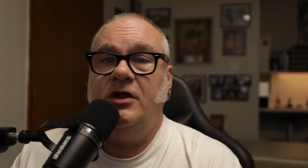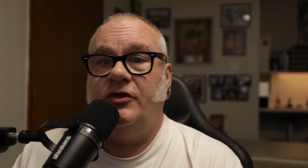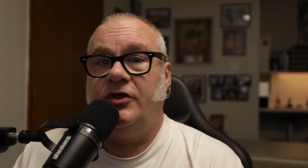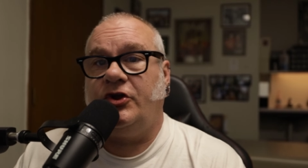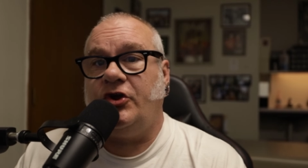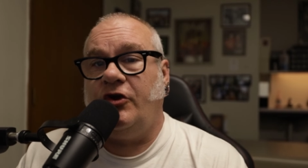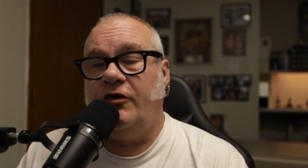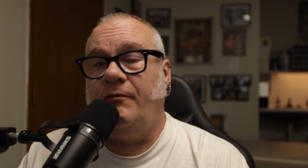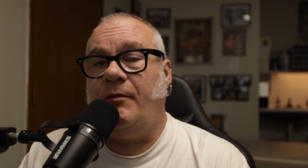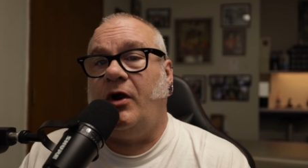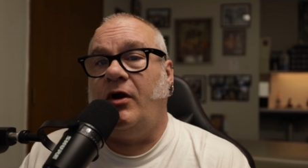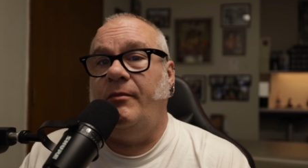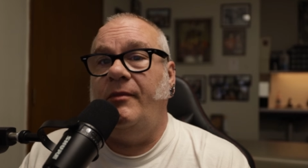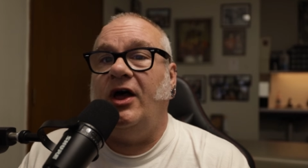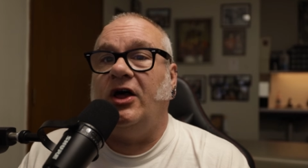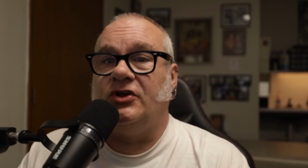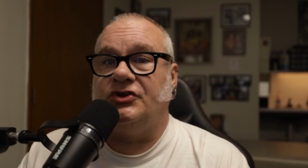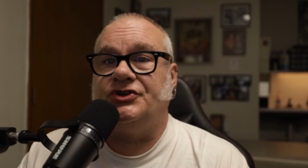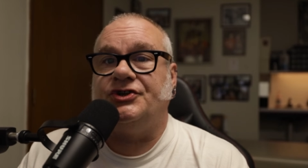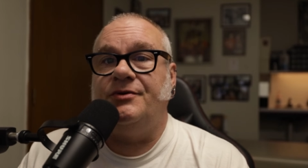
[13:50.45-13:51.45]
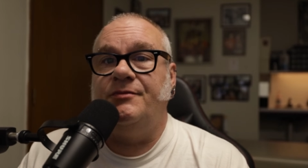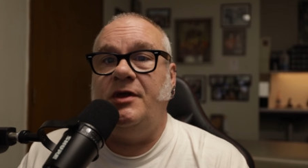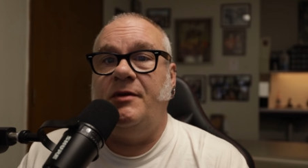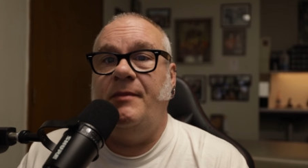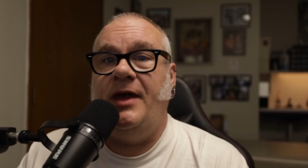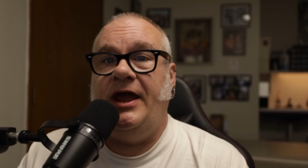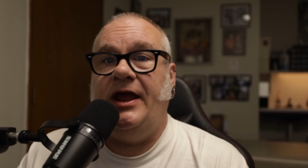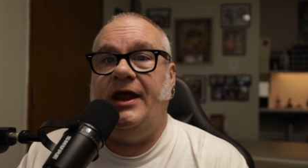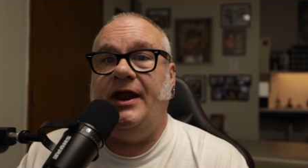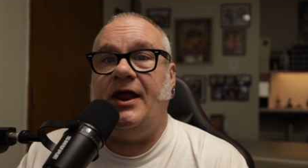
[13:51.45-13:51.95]
The curved barbell should be
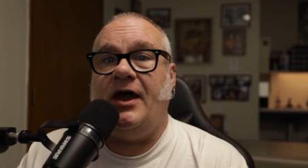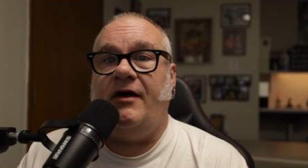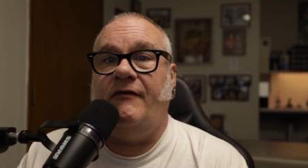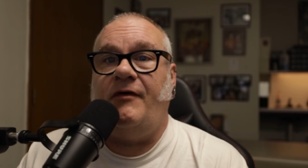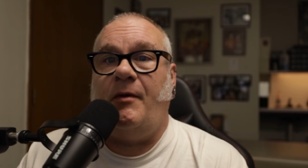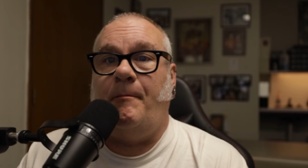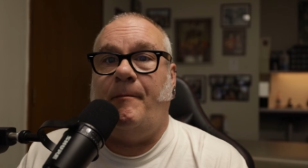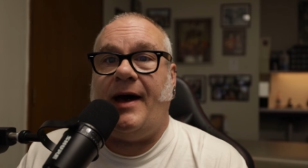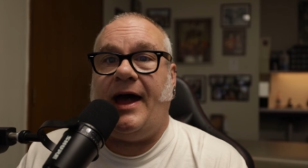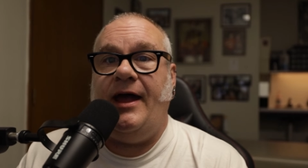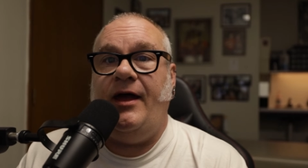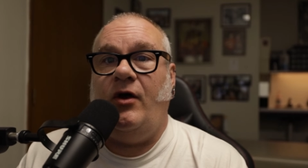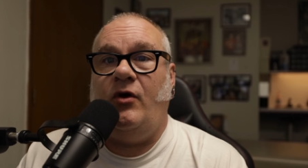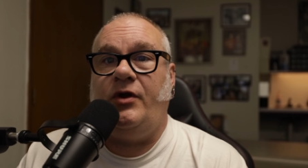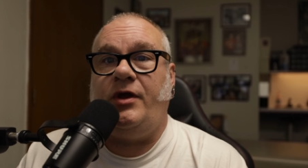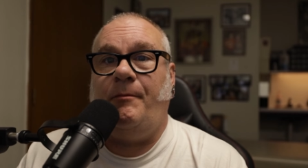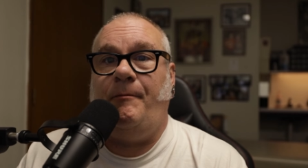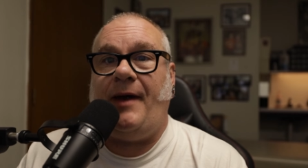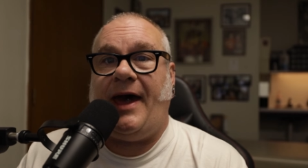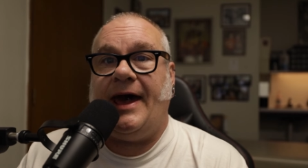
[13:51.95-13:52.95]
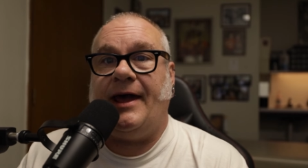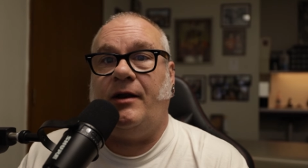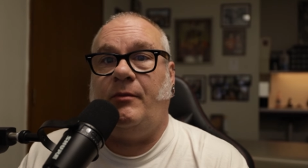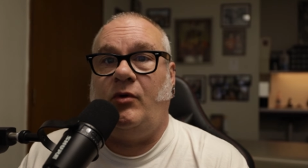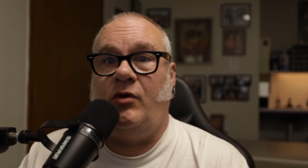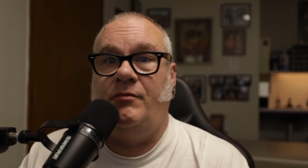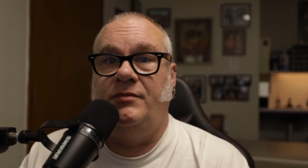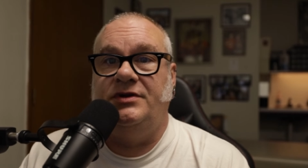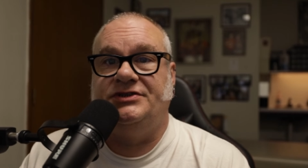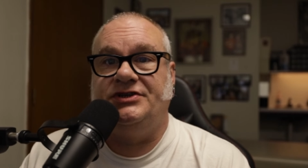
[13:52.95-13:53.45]
made of a
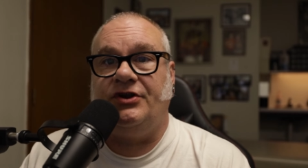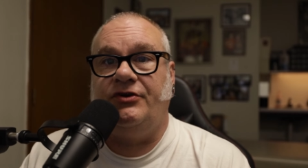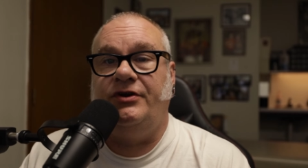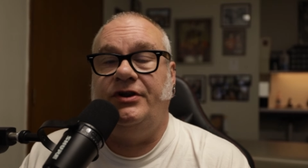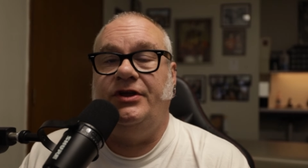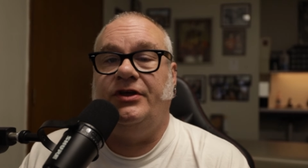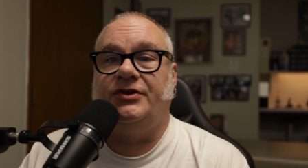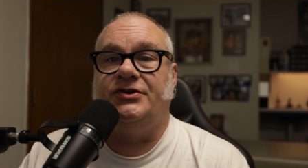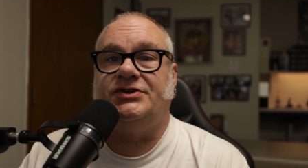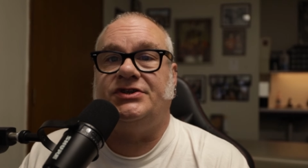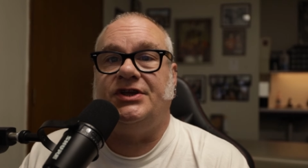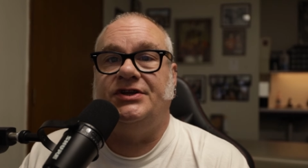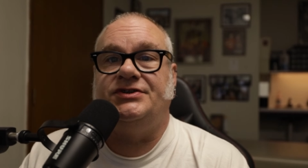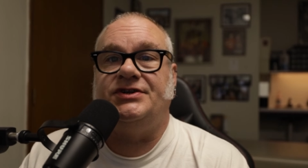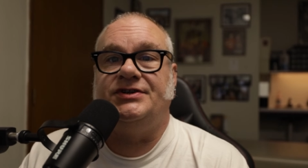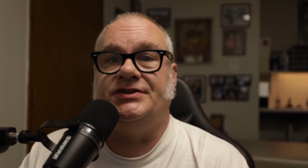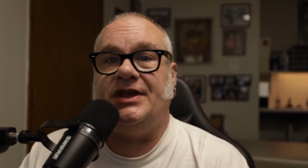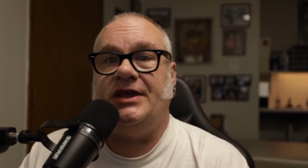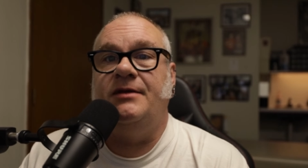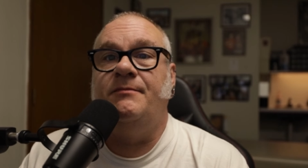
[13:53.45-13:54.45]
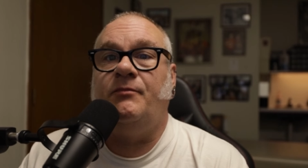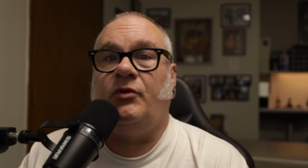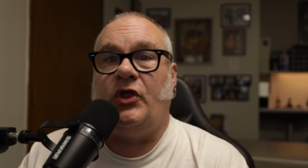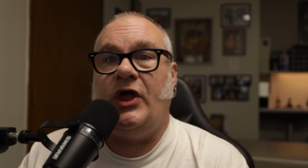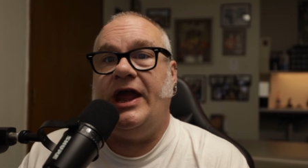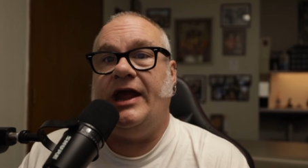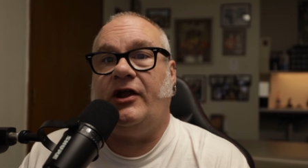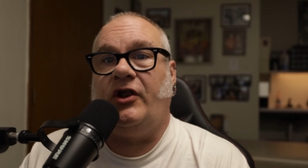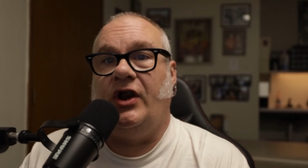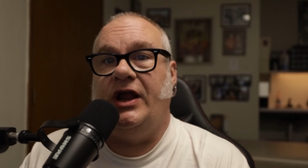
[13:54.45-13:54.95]
biocompatible material such as
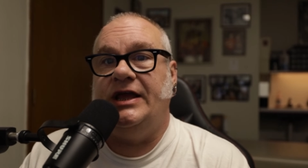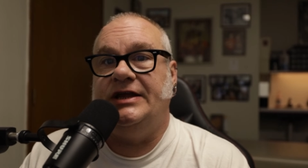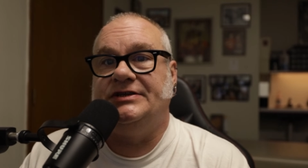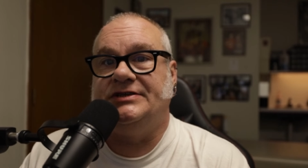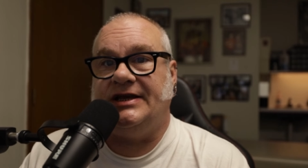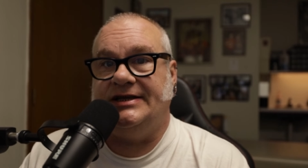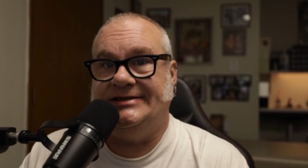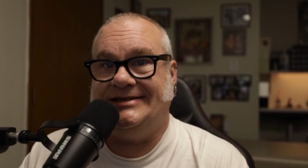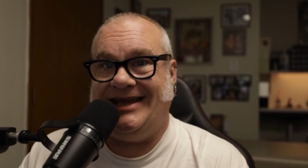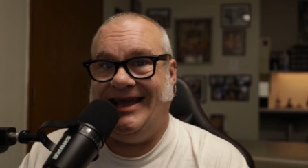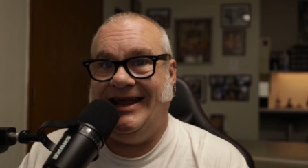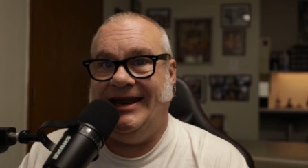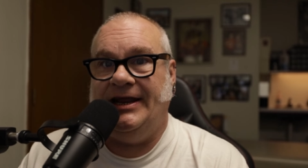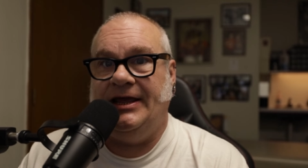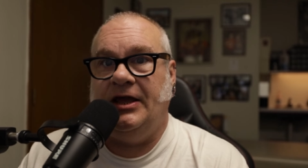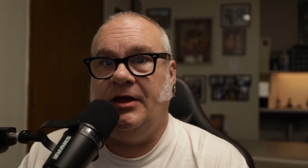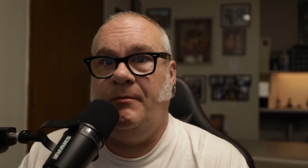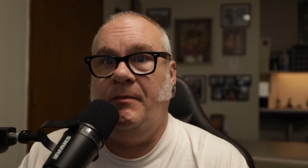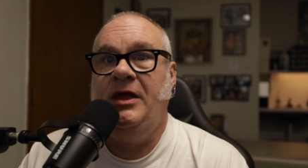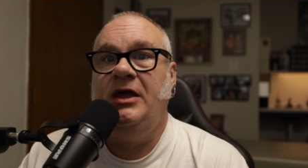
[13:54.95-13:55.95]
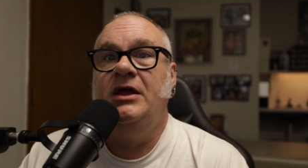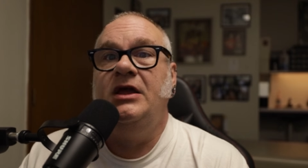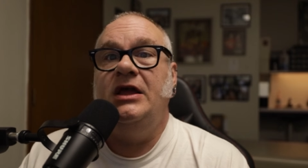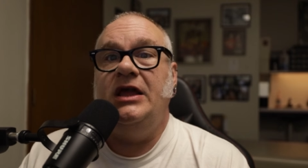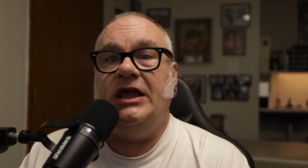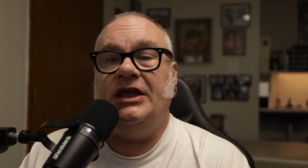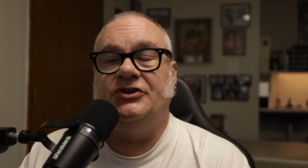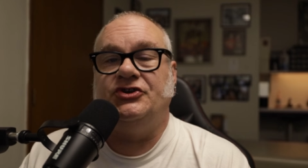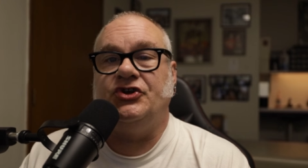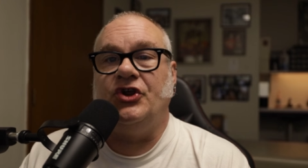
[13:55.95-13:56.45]
implant grade titanium.
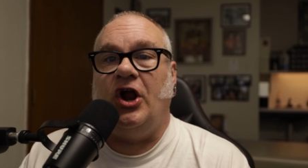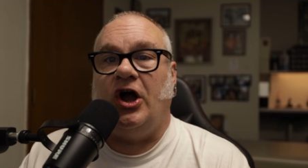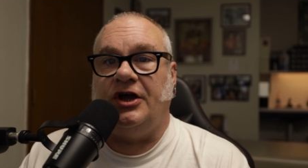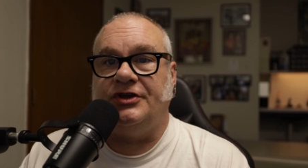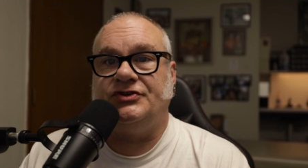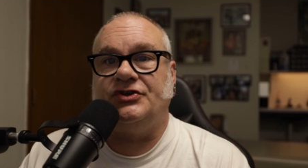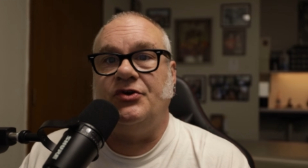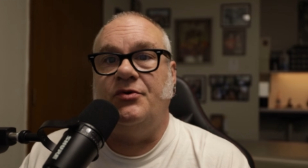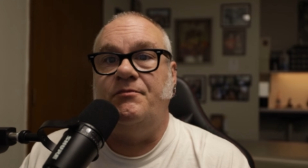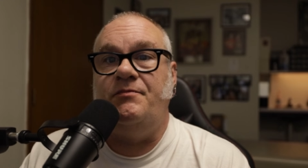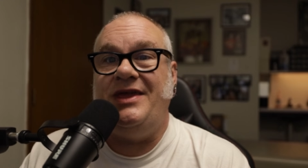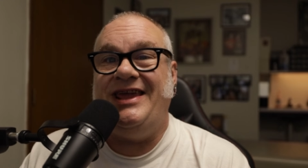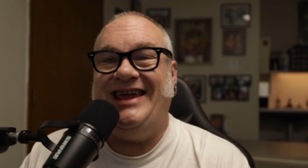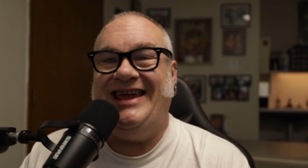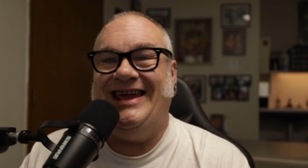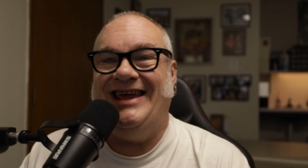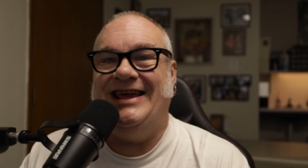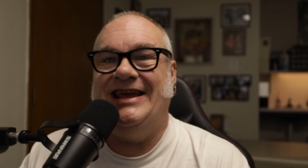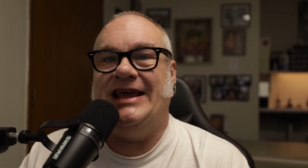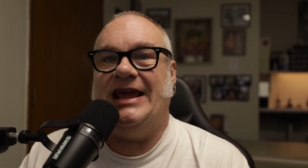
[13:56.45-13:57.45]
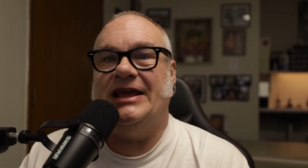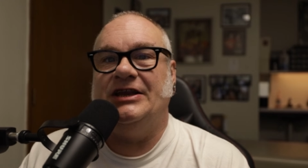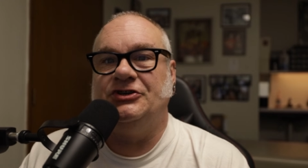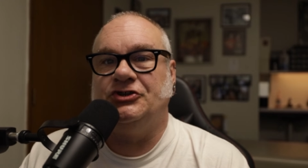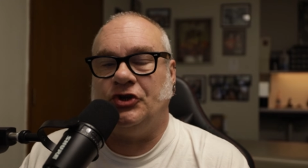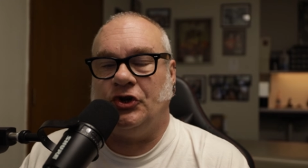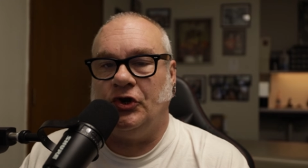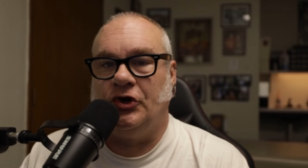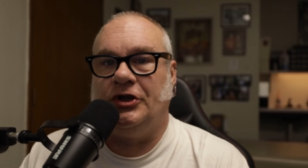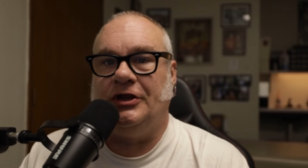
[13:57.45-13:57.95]
It should also be
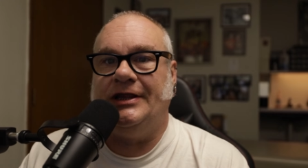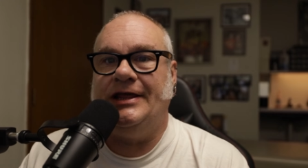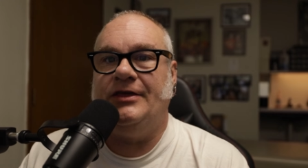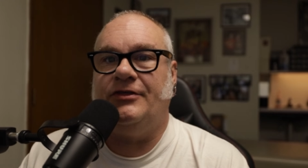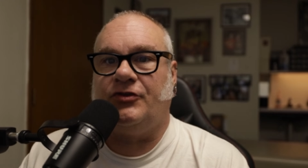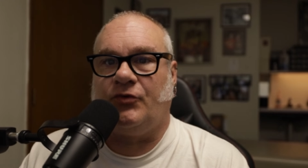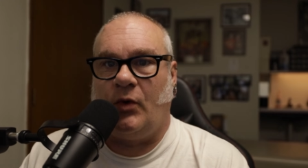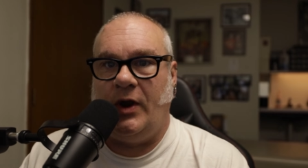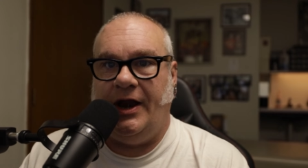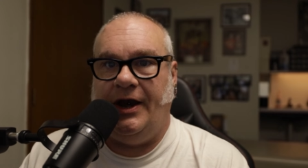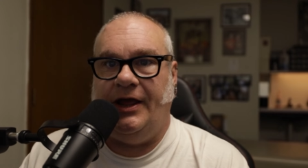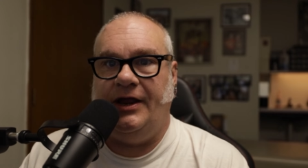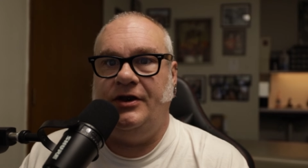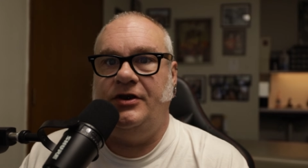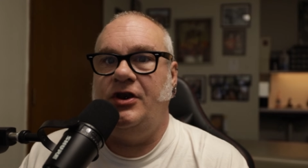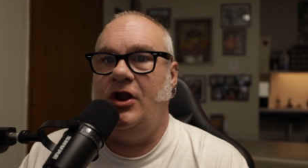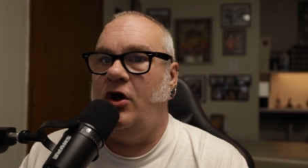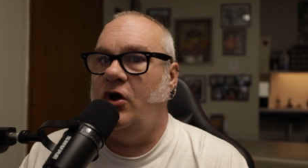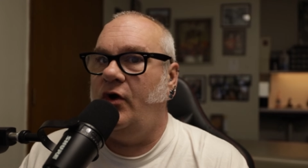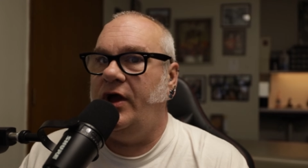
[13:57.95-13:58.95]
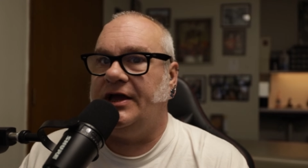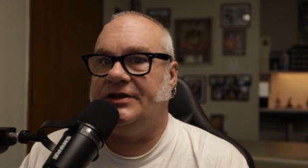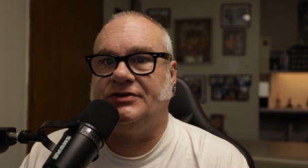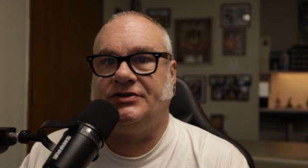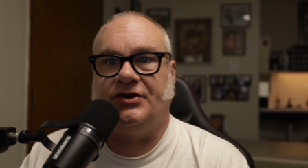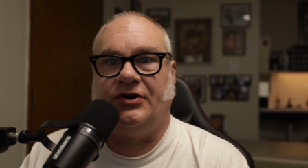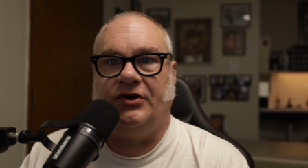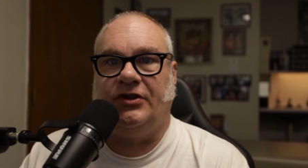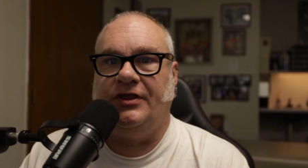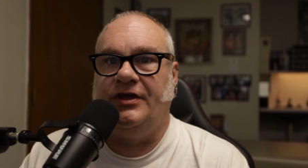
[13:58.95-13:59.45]
internally threaded, no
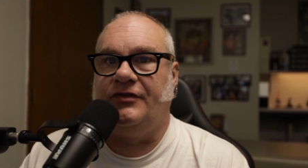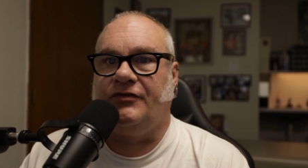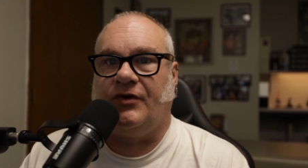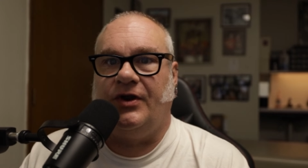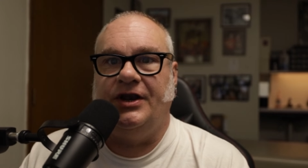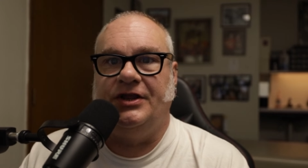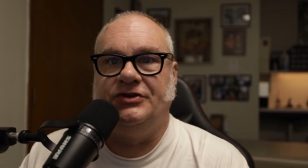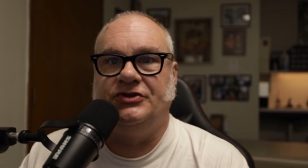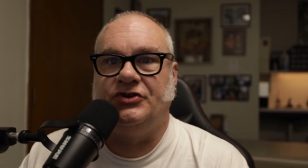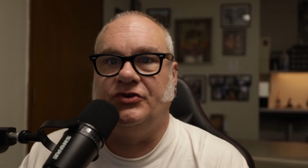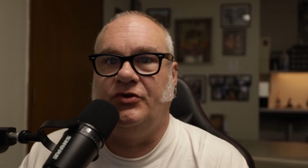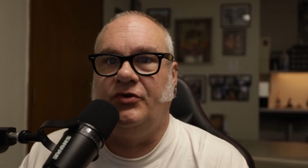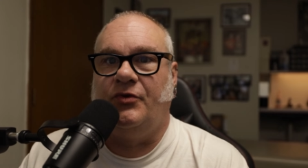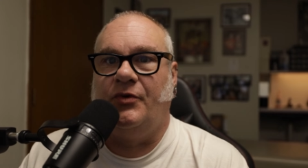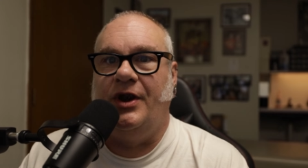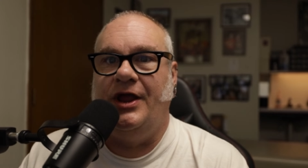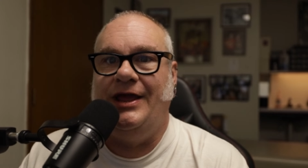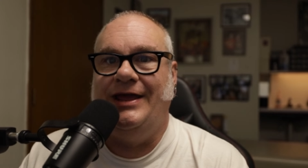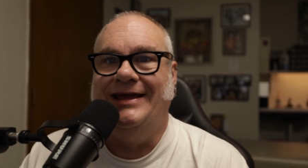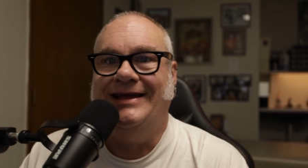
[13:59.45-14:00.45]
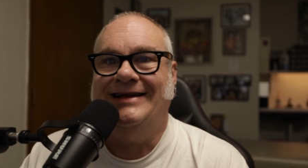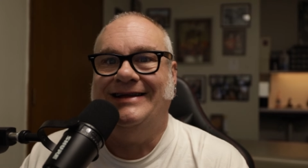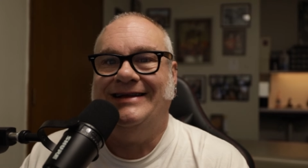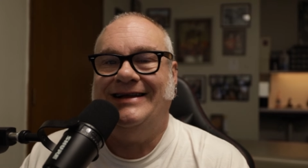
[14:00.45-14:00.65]
externally threaded jewelry